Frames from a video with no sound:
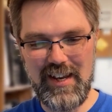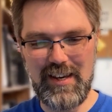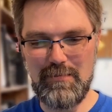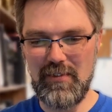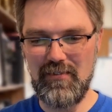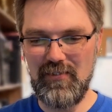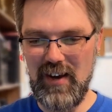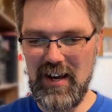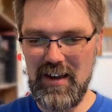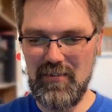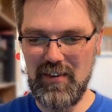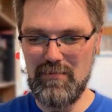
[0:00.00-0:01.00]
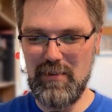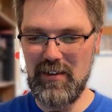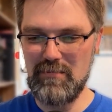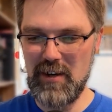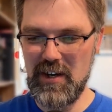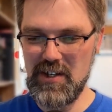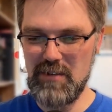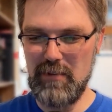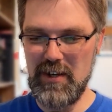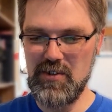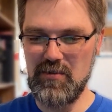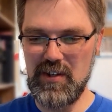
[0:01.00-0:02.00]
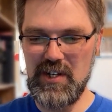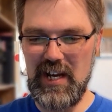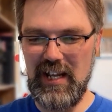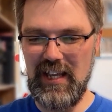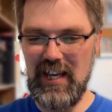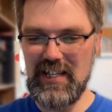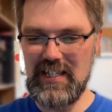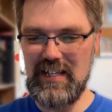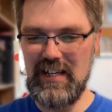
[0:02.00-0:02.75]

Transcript: Number five is Middlemarch by George Eliot.